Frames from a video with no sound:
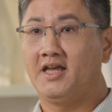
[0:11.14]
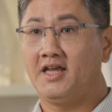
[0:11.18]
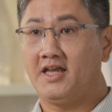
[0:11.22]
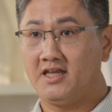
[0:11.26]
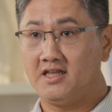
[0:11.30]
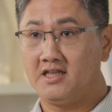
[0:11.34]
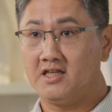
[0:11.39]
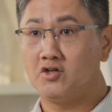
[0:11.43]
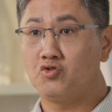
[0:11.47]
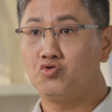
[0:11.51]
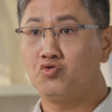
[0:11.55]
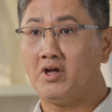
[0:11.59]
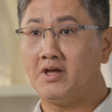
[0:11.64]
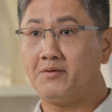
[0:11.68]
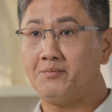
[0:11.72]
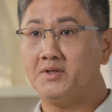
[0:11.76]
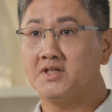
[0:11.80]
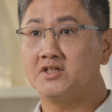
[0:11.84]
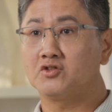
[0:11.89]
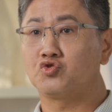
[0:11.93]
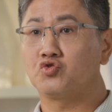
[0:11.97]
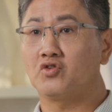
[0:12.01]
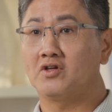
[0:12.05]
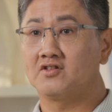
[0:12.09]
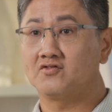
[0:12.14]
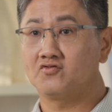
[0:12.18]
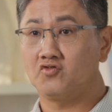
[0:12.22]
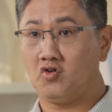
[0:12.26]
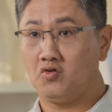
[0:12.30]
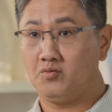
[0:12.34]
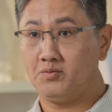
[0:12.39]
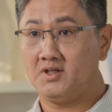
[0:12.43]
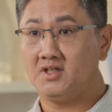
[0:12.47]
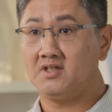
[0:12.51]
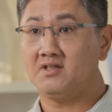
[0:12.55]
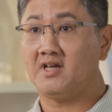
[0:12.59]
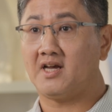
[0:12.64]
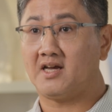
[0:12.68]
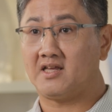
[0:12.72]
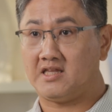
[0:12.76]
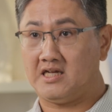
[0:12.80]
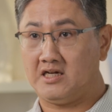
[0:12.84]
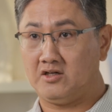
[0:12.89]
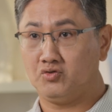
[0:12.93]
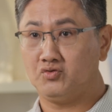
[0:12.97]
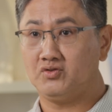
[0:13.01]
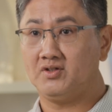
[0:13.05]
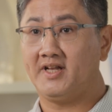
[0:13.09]
In the rapid transforming
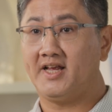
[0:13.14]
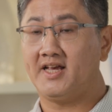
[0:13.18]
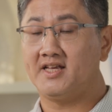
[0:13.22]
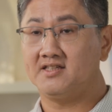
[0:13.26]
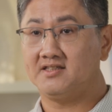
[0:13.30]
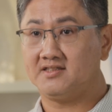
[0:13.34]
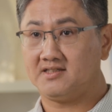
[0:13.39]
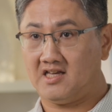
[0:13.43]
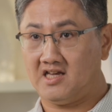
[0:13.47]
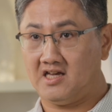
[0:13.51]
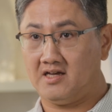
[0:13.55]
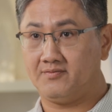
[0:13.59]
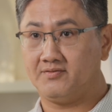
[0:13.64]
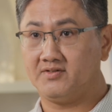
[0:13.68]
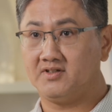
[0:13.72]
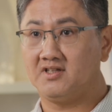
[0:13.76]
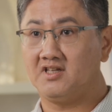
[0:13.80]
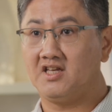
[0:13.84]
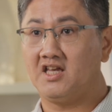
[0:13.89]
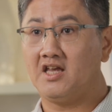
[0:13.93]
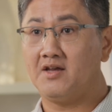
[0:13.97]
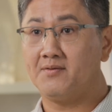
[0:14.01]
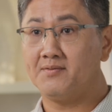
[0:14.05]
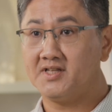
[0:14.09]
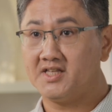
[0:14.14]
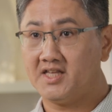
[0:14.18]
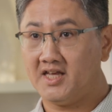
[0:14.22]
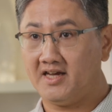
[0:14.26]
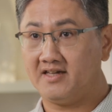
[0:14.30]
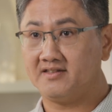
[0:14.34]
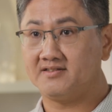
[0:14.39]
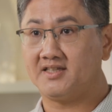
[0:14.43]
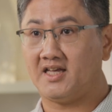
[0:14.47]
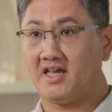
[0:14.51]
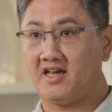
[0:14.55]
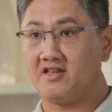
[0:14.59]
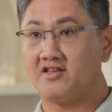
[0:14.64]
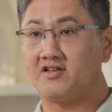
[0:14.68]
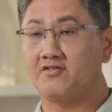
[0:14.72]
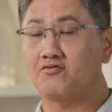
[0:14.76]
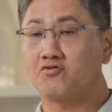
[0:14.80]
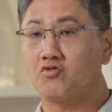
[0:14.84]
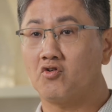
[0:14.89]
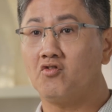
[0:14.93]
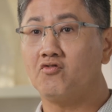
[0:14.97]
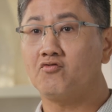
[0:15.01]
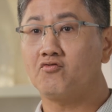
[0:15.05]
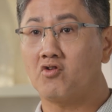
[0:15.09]
technology landscape, EventEx is at the
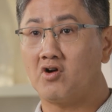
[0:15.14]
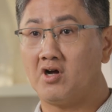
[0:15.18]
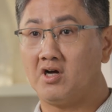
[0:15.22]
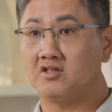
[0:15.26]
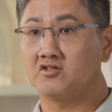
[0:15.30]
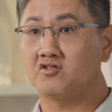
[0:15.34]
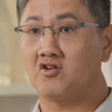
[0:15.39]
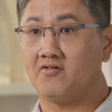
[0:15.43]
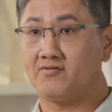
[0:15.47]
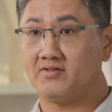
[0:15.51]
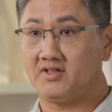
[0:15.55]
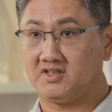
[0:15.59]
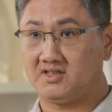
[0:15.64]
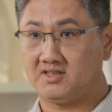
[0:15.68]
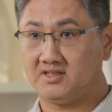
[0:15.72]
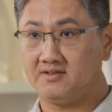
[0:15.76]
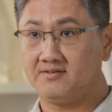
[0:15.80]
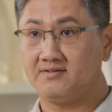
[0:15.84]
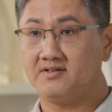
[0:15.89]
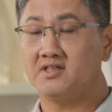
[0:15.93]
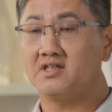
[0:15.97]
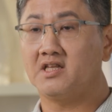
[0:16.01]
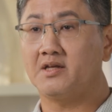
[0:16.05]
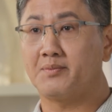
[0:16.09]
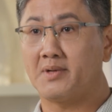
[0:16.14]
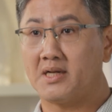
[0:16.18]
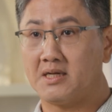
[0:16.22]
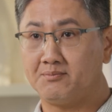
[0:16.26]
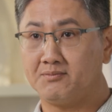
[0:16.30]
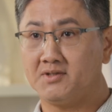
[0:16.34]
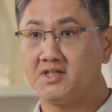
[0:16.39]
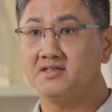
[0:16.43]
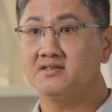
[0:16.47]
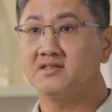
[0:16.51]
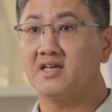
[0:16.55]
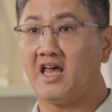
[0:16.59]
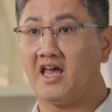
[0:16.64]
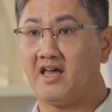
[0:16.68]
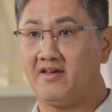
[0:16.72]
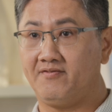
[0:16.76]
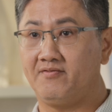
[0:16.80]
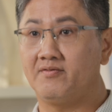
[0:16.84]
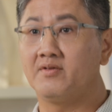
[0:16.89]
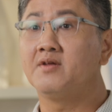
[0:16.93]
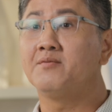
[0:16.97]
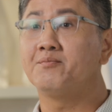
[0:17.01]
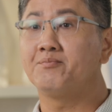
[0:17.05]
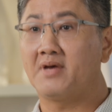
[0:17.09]
forefront of the server development
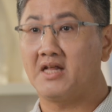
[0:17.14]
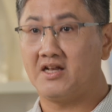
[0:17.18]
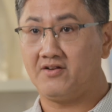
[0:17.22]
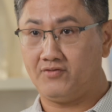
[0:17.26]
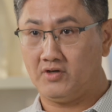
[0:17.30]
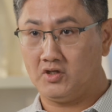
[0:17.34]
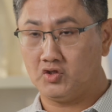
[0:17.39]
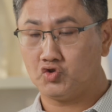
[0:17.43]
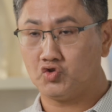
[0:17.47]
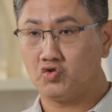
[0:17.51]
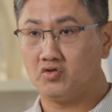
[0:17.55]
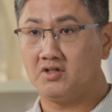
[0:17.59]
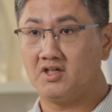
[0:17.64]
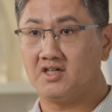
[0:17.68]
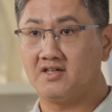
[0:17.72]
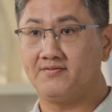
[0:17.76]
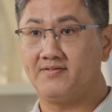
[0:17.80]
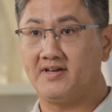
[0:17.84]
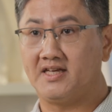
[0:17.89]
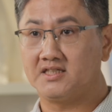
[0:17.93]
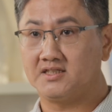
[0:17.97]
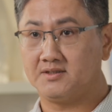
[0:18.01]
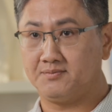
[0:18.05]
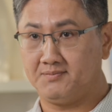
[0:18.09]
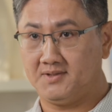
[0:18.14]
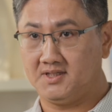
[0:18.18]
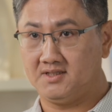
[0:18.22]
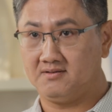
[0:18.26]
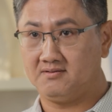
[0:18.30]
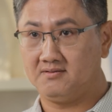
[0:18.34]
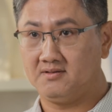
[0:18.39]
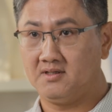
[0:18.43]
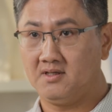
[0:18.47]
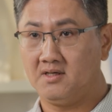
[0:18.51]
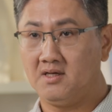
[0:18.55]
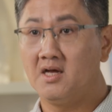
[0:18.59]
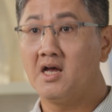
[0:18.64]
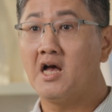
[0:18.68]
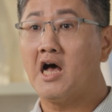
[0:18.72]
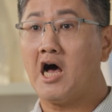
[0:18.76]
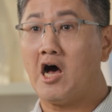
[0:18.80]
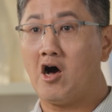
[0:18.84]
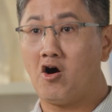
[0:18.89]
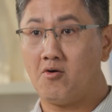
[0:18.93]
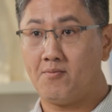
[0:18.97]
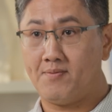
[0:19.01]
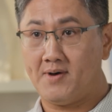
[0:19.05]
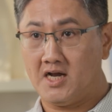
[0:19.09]
and manufacturing advancement.
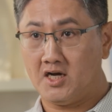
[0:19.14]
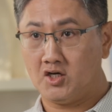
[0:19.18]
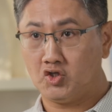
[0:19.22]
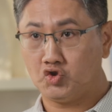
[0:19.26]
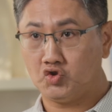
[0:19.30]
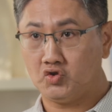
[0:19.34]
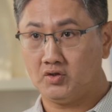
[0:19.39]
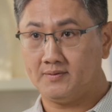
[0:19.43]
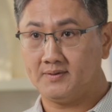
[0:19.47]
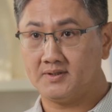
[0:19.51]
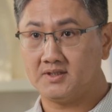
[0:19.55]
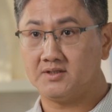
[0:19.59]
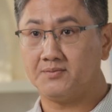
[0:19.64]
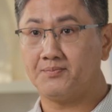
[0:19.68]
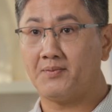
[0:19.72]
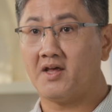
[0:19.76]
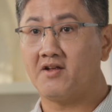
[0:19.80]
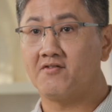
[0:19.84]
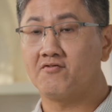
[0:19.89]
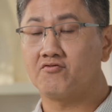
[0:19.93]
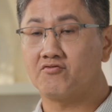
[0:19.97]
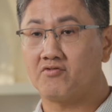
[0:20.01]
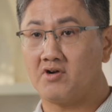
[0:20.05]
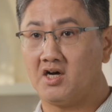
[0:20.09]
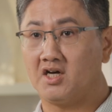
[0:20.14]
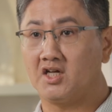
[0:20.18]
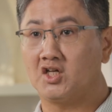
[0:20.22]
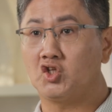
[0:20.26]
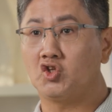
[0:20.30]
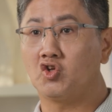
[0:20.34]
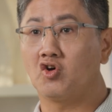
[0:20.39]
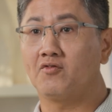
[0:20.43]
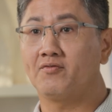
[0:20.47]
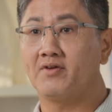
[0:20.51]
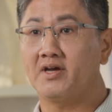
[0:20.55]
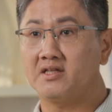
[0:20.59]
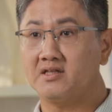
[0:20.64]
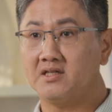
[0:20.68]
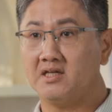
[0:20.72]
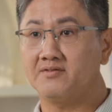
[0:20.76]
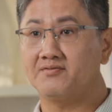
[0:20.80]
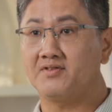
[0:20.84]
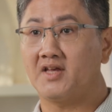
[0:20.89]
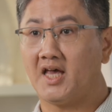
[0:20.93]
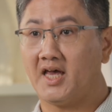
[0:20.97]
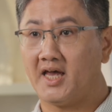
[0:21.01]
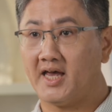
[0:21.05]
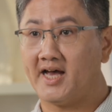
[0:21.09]
Our partnerships span from
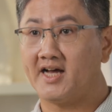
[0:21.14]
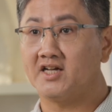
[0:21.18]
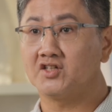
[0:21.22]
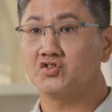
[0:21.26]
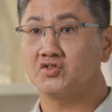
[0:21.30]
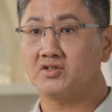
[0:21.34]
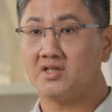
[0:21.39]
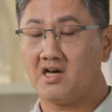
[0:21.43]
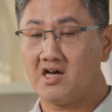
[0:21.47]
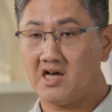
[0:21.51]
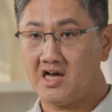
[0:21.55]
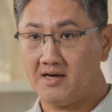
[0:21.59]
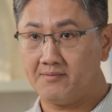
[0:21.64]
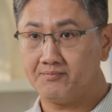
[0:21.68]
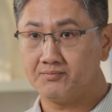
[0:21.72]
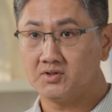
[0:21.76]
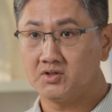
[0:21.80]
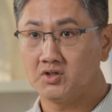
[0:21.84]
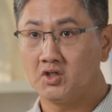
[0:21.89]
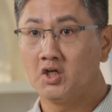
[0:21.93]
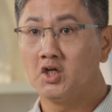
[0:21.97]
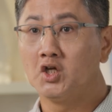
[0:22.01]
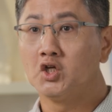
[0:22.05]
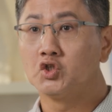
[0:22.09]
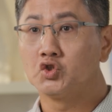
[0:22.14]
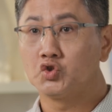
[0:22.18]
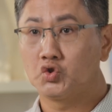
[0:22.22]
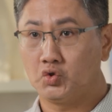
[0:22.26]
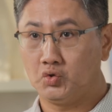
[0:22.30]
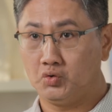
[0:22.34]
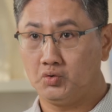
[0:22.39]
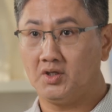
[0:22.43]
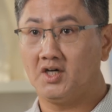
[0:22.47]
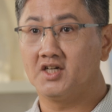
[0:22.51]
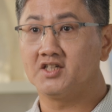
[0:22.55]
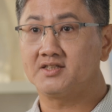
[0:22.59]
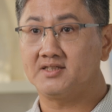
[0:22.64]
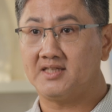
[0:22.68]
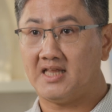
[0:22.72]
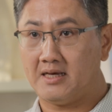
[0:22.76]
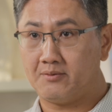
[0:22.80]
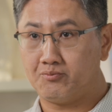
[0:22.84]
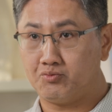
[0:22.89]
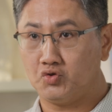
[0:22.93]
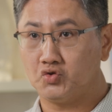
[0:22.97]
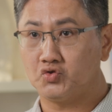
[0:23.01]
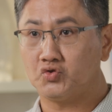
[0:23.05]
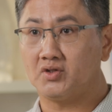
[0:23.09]
innovative AI startups to
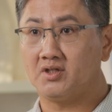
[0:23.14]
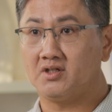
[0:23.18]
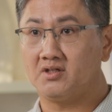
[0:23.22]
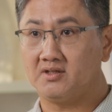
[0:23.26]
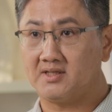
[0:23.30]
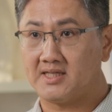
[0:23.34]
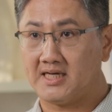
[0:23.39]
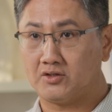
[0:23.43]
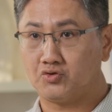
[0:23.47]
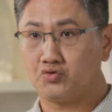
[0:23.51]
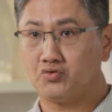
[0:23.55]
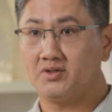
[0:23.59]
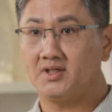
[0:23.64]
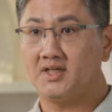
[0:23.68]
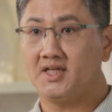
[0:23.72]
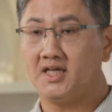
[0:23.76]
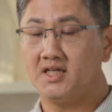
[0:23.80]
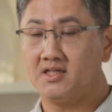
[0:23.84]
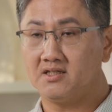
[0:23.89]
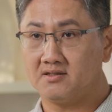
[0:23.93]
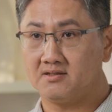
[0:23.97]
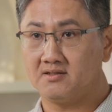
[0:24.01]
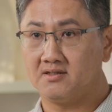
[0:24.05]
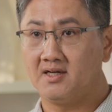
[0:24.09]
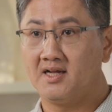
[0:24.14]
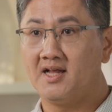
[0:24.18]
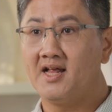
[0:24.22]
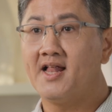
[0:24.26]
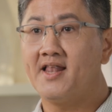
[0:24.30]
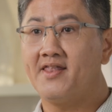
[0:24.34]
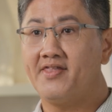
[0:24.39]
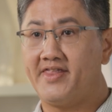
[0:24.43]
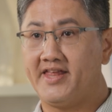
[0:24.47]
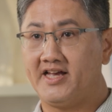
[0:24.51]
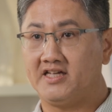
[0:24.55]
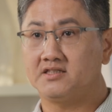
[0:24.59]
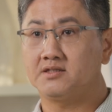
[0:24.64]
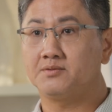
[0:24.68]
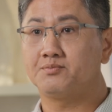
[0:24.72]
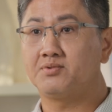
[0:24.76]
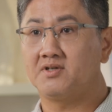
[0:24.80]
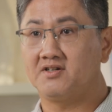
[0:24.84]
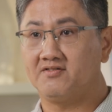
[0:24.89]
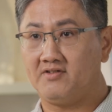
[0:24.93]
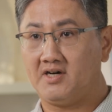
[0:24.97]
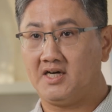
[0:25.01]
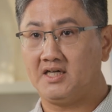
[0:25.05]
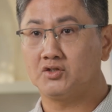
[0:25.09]
established industry leaders that
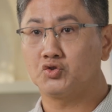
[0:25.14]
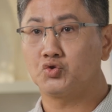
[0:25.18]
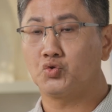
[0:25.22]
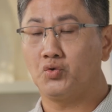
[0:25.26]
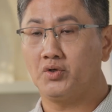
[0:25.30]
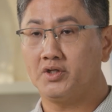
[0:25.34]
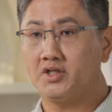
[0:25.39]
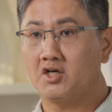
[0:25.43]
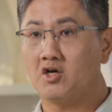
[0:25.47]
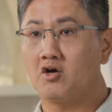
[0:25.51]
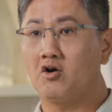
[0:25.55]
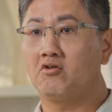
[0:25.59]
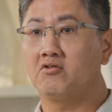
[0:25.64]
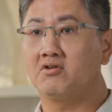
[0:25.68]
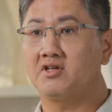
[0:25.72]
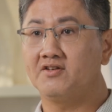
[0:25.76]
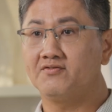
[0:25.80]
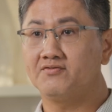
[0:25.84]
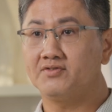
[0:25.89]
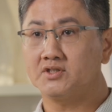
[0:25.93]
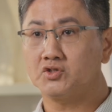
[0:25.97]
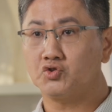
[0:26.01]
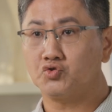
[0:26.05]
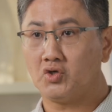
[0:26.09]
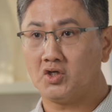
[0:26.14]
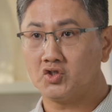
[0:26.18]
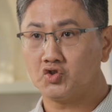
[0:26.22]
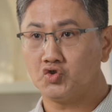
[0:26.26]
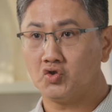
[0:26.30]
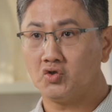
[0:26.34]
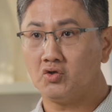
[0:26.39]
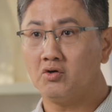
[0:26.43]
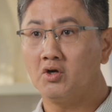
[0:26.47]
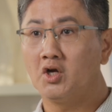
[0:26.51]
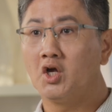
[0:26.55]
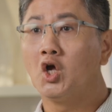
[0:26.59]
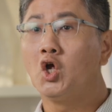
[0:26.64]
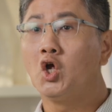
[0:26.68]
provides critical infrastructure